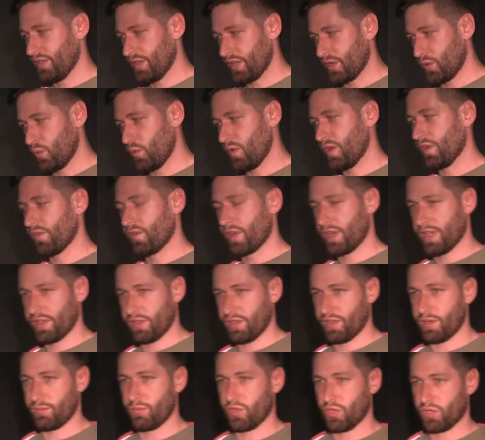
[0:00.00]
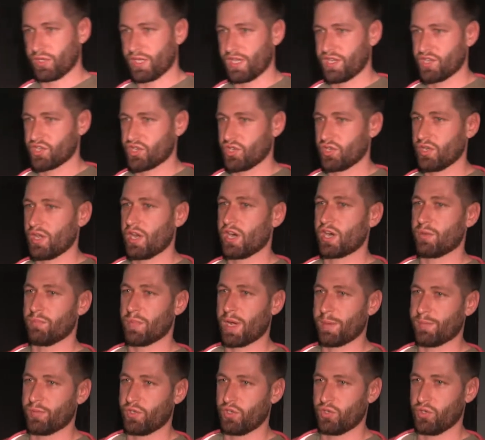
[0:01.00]
the query and the mutation are
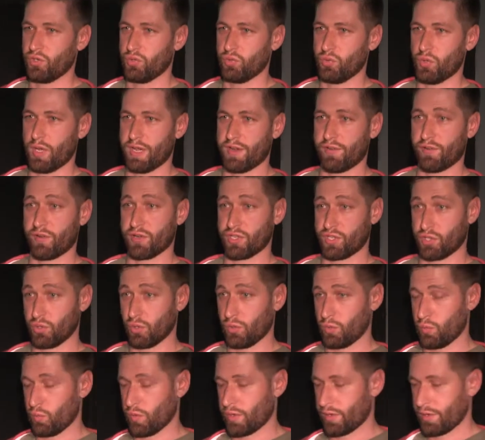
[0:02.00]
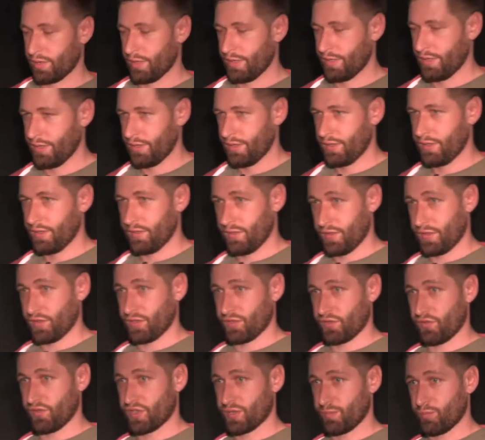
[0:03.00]
mapped to a resolver. that
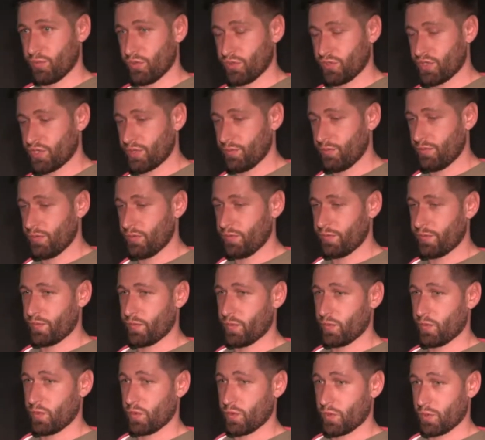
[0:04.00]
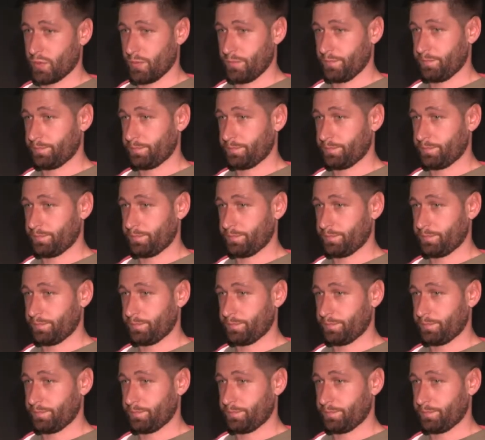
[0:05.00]
is responsible for